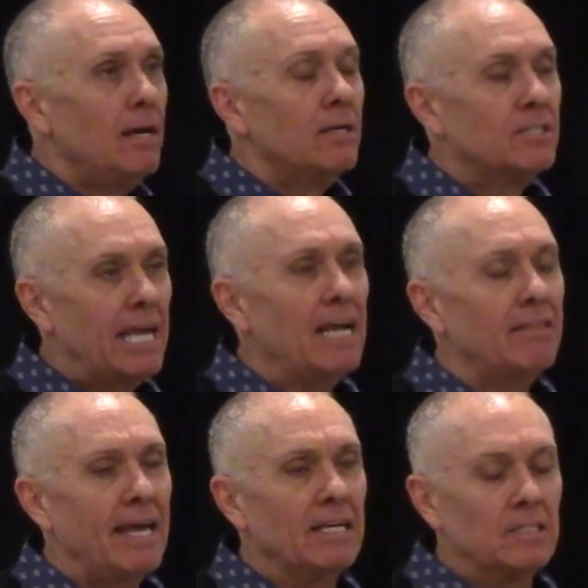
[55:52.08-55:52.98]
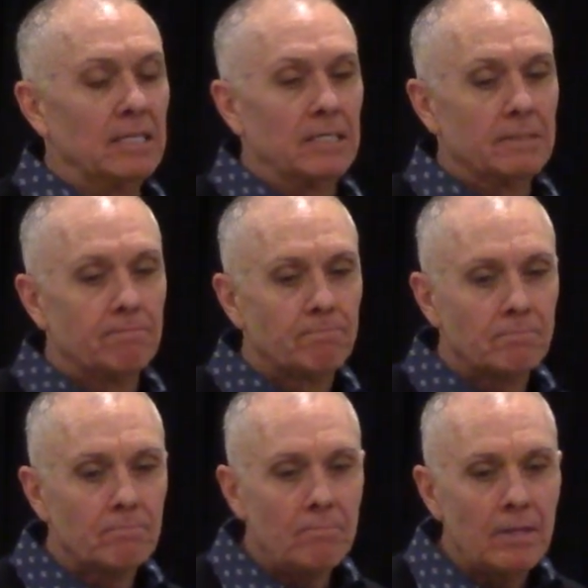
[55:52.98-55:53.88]
Second thing is this.
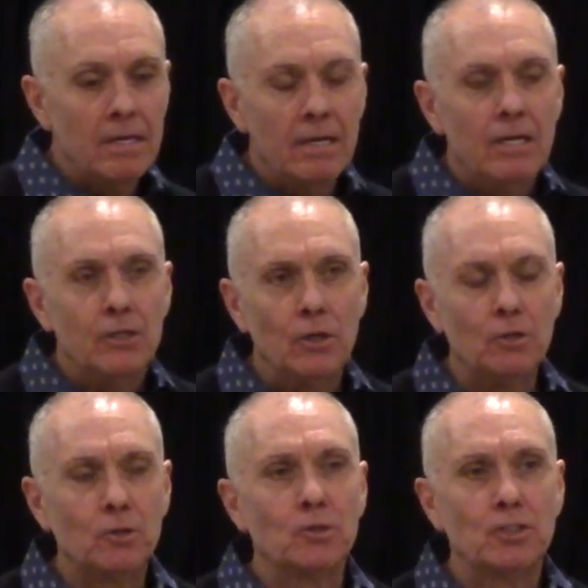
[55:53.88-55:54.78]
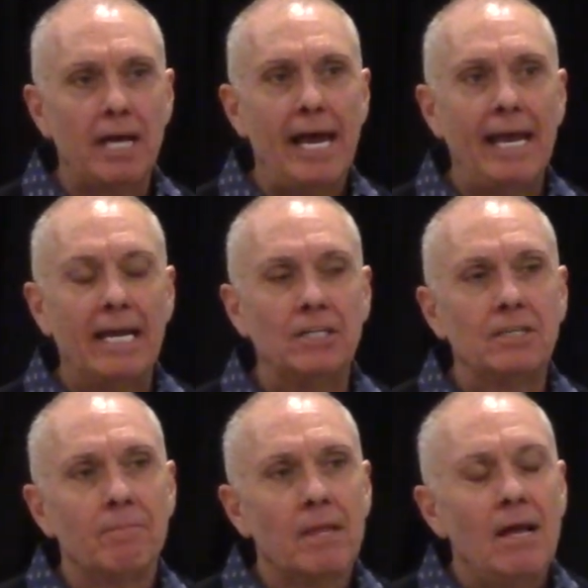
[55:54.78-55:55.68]
Use your
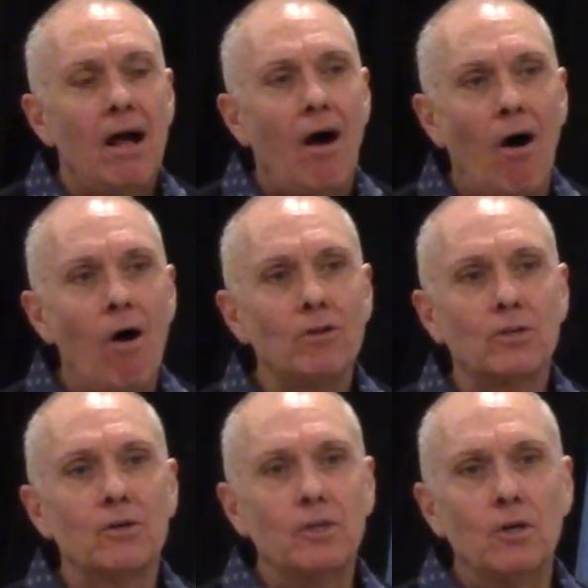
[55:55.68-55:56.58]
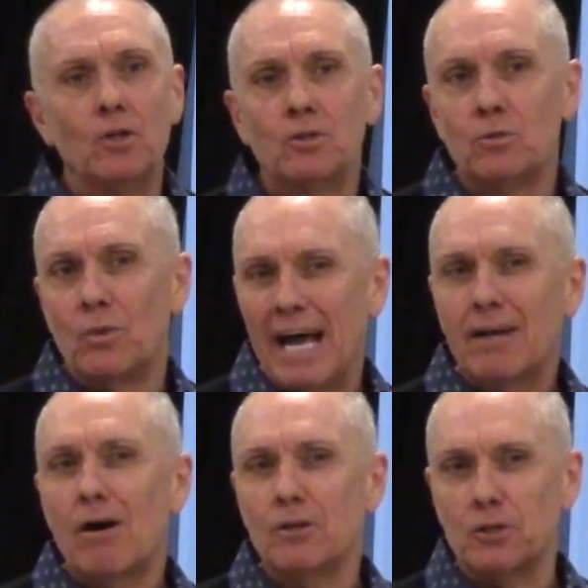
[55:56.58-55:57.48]
stage. Also use what
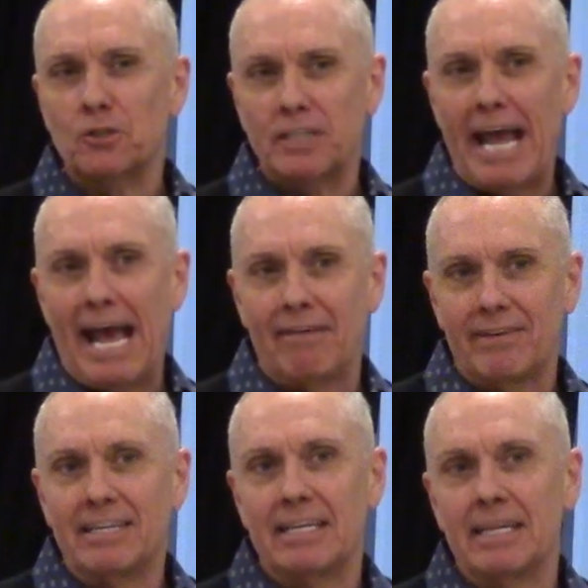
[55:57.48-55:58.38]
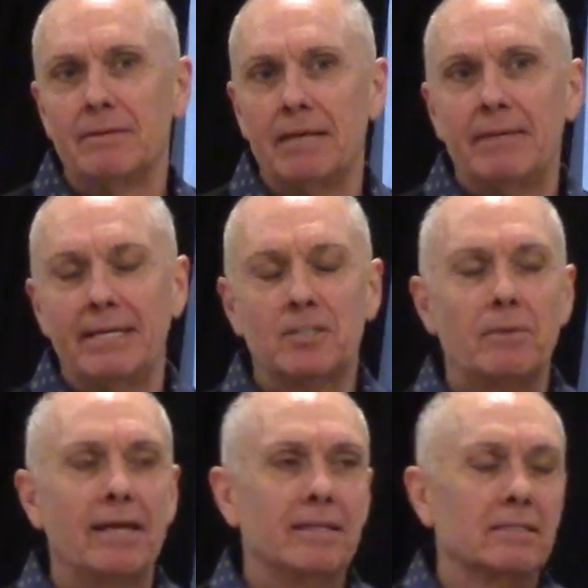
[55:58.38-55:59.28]
I call your staff. Let, let, let me
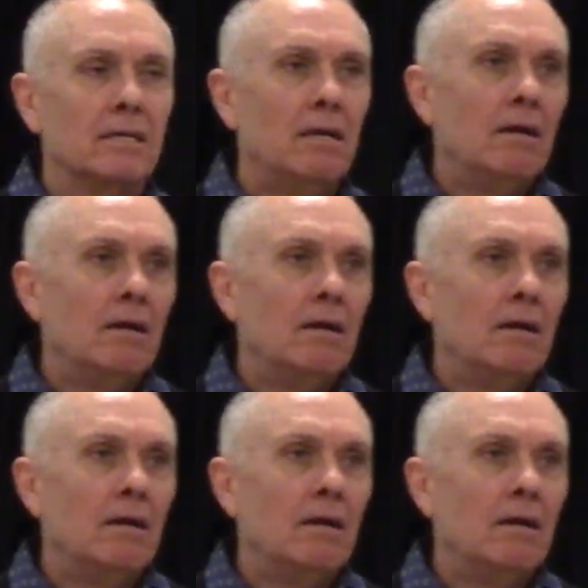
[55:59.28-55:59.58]
explain this.